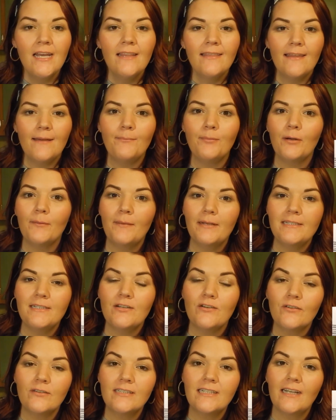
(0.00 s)
That brought my
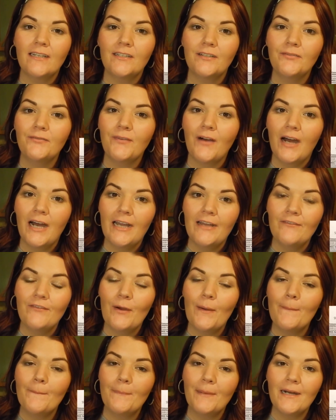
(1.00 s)
total down to
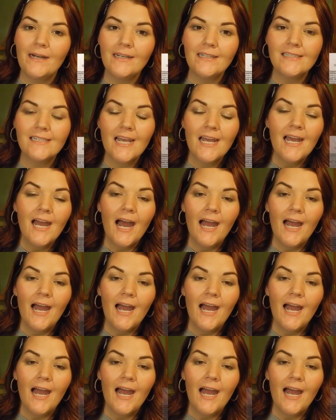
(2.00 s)
$5.